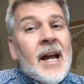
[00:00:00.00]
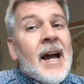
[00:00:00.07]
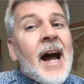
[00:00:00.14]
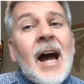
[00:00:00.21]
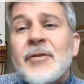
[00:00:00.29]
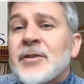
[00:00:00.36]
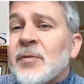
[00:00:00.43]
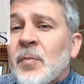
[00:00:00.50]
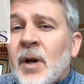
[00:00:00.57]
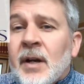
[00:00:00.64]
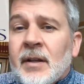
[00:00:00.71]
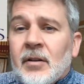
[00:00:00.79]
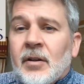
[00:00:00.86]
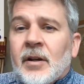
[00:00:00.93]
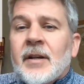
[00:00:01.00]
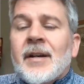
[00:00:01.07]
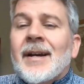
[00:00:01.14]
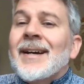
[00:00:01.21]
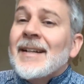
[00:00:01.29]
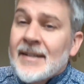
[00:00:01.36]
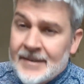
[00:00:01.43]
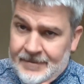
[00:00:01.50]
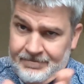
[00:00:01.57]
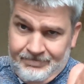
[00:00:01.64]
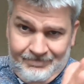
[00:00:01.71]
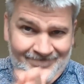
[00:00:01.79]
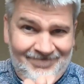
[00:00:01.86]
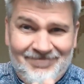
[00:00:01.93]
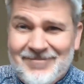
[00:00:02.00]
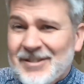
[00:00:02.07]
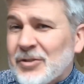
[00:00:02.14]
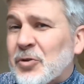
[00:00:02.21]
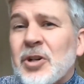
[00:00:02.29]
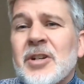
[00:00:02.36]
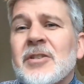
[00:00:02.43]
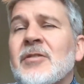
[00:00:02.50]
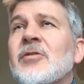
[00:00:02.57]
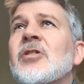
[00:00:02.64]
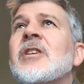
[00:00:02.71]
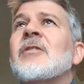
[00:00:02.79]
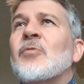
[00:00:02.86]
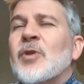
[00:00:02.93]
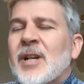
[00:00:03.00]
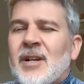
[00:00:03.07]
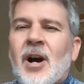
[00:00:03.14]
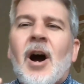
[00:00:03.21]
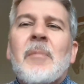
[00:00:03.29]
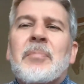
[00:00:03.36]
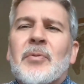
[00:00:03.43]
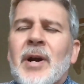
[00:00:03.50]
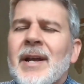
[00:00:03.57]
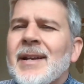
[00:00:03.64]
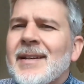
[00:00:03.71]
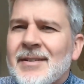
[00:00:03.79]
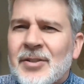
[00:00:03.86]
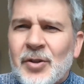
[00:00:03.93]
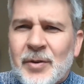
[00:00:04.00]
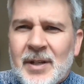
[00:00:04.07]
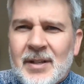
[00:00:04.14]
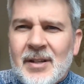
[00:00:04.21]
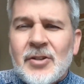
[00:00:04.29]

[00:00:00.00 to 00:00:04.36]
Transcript: how does the market look? We're going to hop right into it.